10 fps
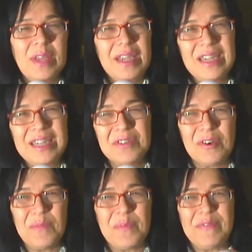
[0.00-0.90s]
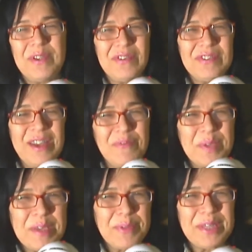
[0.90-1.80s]
each group, if there's enough
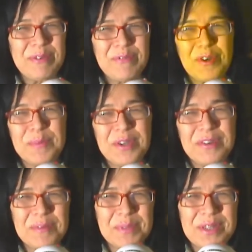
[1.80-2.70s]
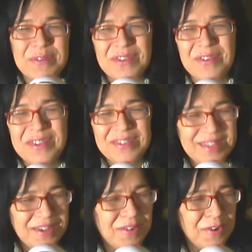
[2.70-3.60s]
people, they would form a group. But there was always
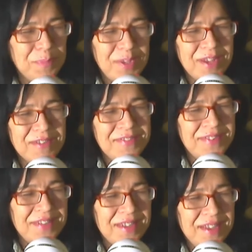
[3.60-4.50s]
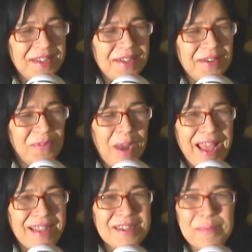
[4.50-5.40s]
the group of
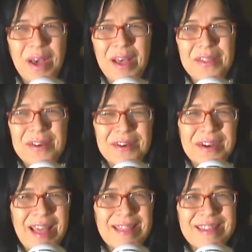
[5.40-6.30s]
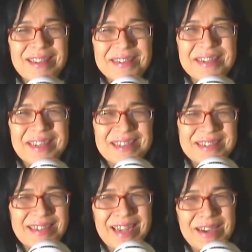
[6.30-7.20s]
random other
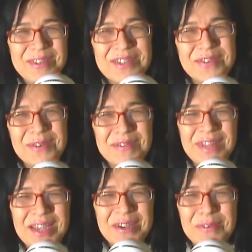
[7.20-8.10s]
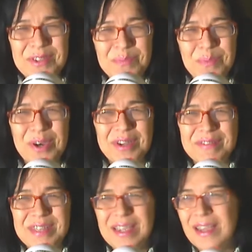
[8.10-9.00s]
ethnicities. And I was sort of like always part
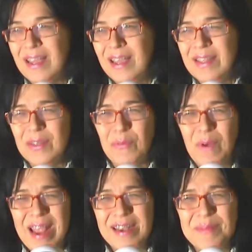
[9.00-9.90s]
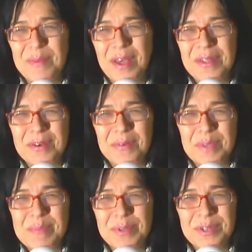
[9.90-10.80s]
of the random other
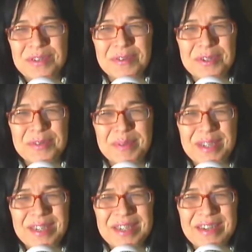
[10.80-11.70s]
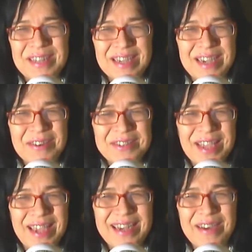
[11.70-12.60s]
people group. You know, like I always
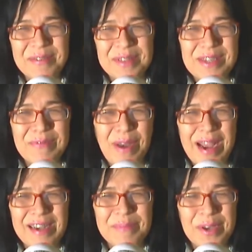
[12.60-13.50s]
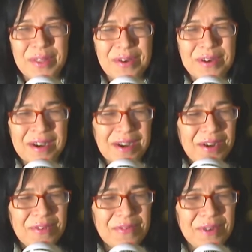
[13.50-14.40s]
hanged out with the random other
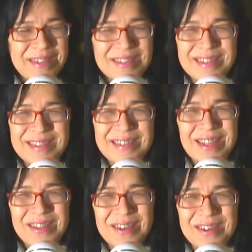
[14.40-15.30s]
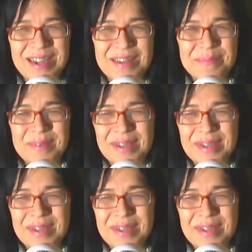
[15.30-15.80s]
races and other